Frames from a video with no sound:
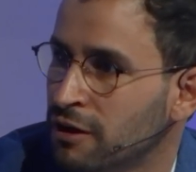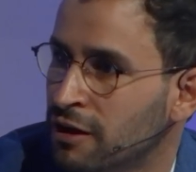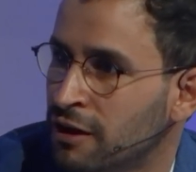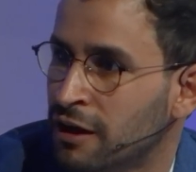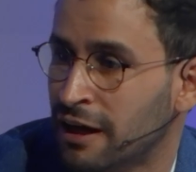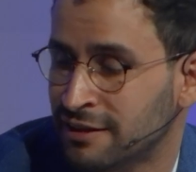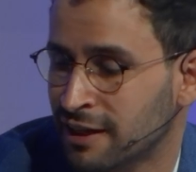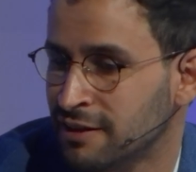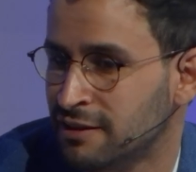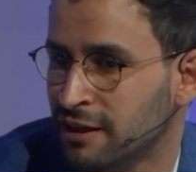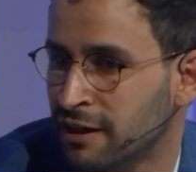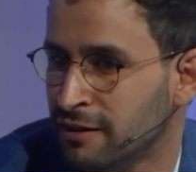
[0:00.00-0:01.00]
As I
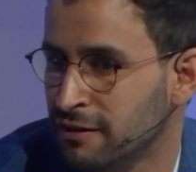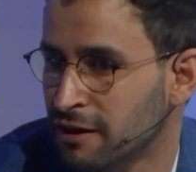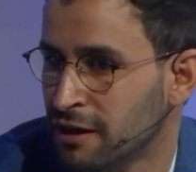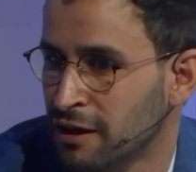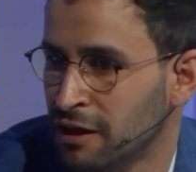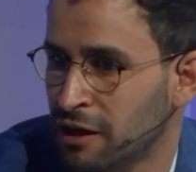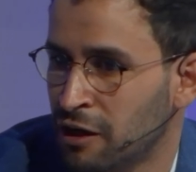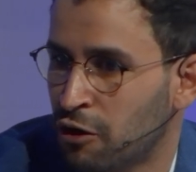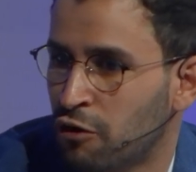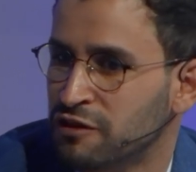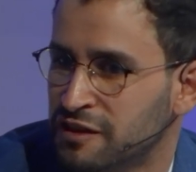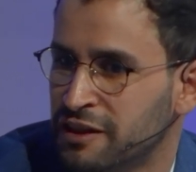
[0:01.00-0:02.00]
said,
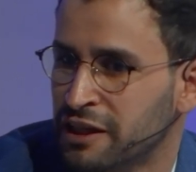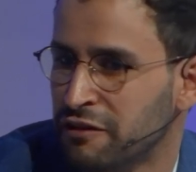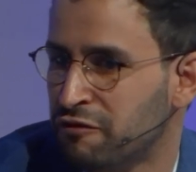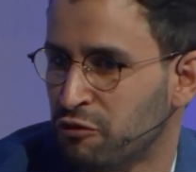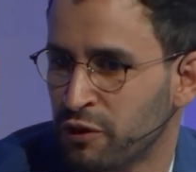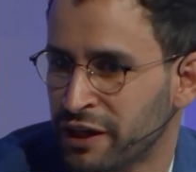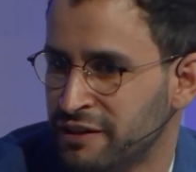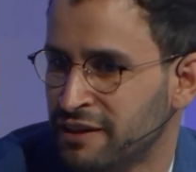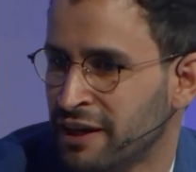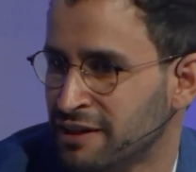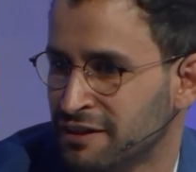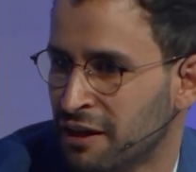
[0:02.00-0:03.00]
obviously, if we
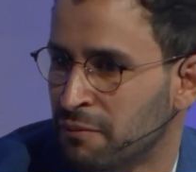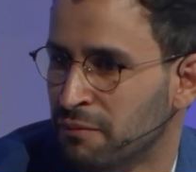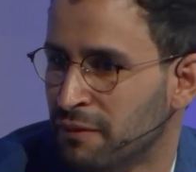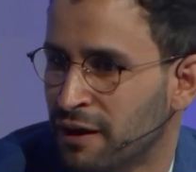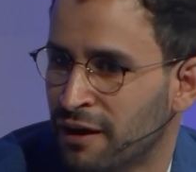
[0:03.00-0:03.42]
take some